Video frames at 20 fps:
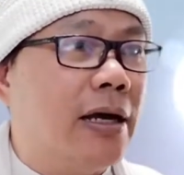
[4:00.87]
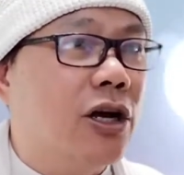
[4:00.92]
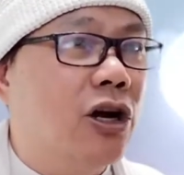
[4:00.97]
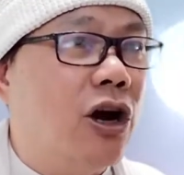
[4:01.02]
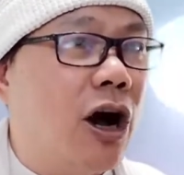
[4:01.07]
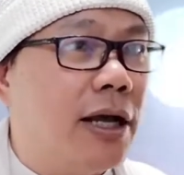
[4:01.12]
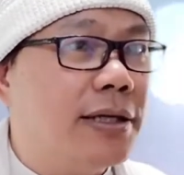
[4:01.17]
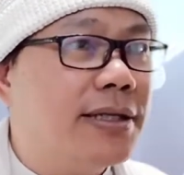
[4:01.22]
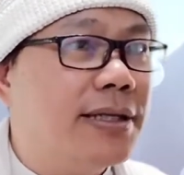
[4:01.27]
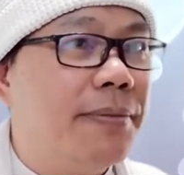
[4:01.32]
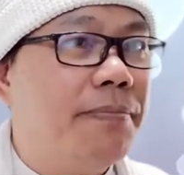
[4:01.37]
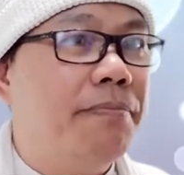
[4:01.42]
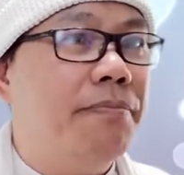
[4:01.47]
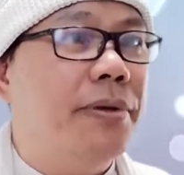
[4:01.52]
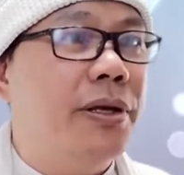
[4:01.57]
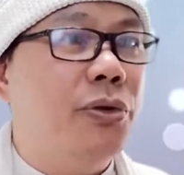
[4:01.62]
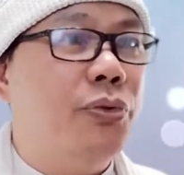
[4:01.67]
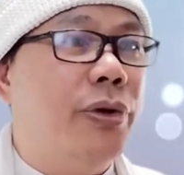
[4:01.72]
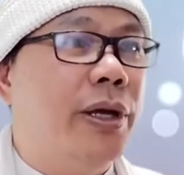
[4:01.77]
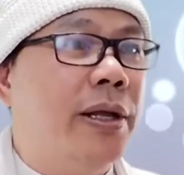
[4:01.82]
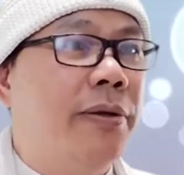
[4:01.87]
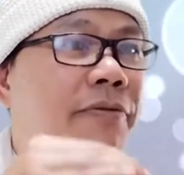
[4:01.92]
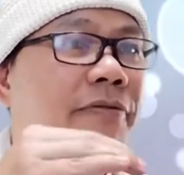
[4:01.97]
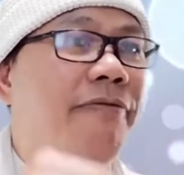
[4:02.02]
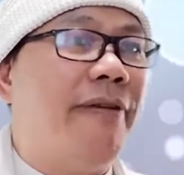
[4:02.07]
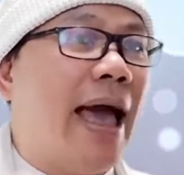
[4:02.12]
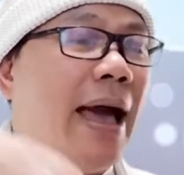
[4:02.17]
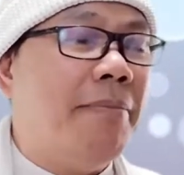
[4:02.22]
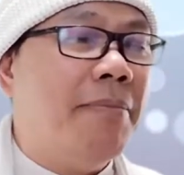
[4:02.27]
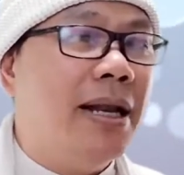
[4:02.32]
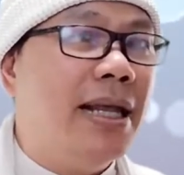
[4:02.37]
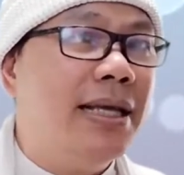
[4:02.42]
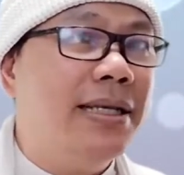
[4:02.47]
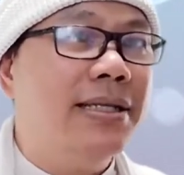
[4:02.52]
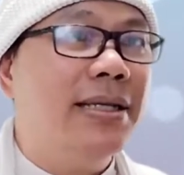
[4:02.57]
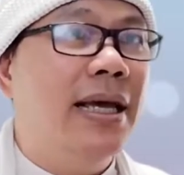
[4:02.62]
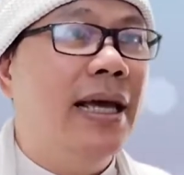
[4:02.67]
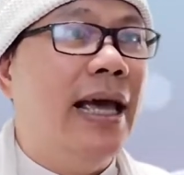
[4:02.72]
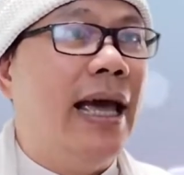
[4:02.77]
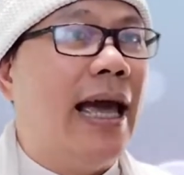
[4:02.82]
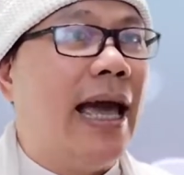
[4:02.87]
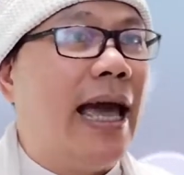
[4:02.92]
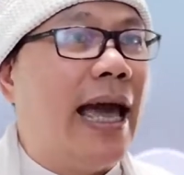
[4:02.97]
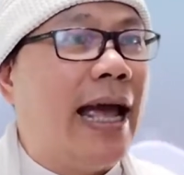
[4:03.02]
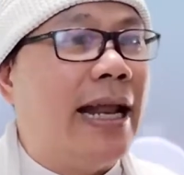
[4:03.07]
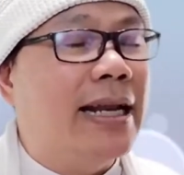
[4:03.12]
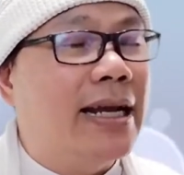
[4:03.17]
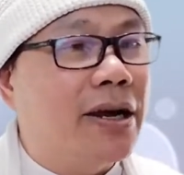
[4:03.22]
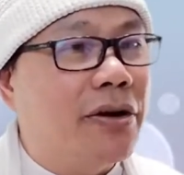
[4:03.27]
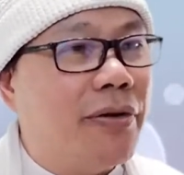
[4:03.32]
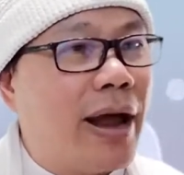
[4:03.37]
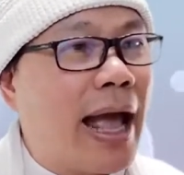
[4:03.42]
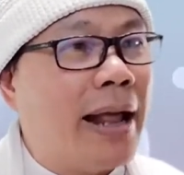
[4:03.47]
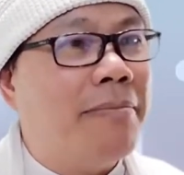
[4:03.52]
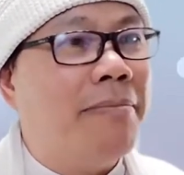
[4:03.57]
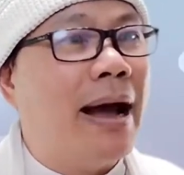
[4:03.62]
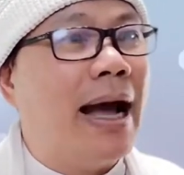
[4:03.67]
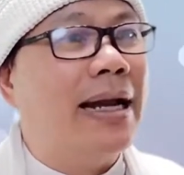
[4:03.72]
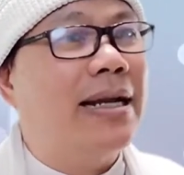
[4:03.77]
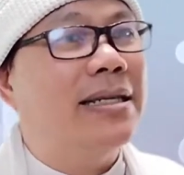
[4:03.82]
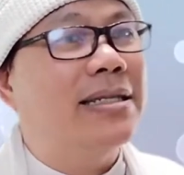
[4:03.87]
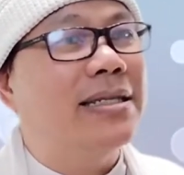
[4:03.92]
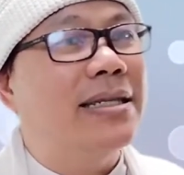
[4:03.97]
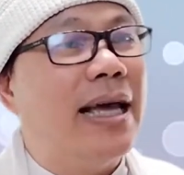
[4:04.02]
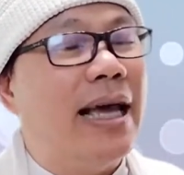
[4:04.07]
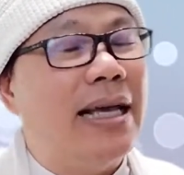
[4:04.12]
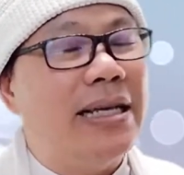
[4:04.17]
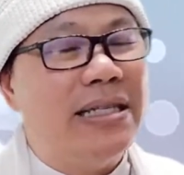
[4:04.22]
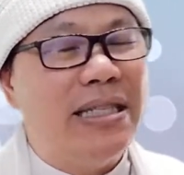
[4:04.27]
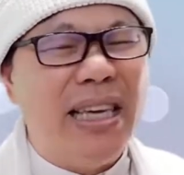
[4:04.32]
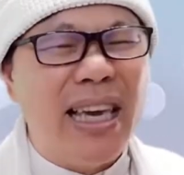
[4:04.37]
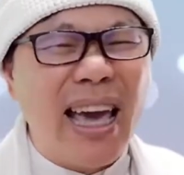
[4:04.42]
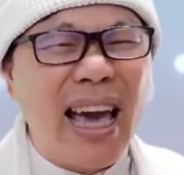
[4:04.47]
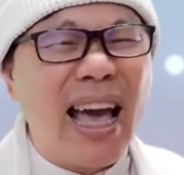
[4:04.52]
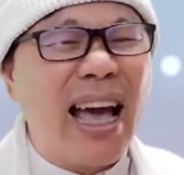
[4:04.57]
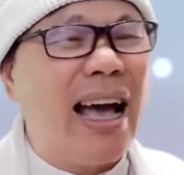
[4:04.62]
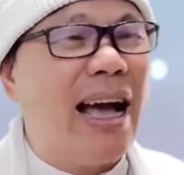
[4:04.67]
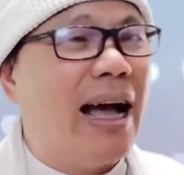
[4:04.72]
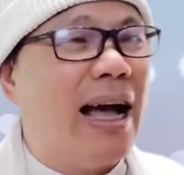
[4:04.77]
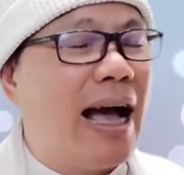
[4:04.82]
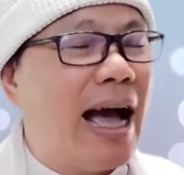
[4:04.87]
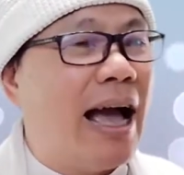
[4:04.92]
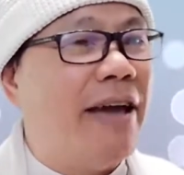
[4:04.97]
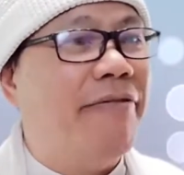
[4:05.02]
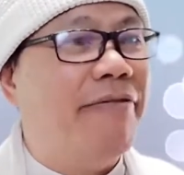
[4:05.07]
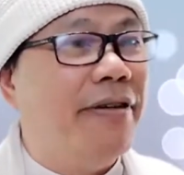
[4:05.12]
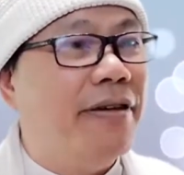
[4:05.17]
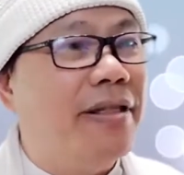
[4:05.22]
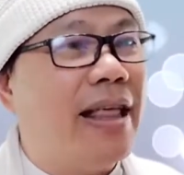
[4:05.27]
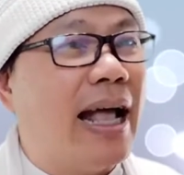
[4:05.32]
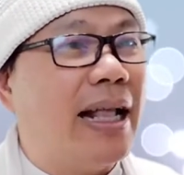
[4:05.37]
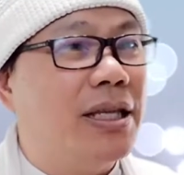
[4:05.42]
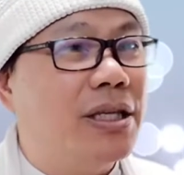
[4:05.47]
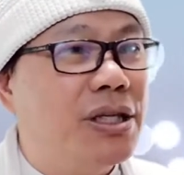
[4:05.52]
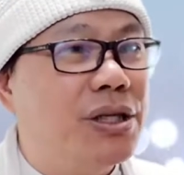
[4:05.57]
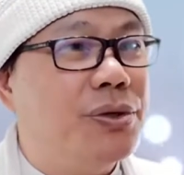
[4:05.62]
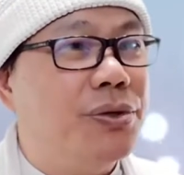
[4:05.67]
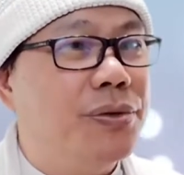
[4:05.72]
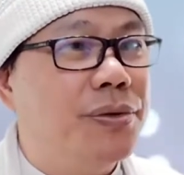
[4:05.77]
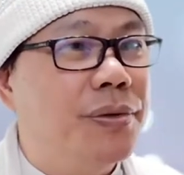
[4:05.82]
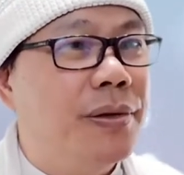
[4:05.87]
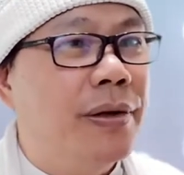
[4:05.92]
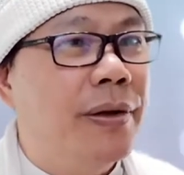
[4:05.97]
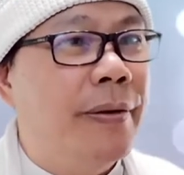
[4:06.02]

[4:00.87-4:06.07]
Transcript: gossip between families. And the grandmother says, yeah, I feel that too.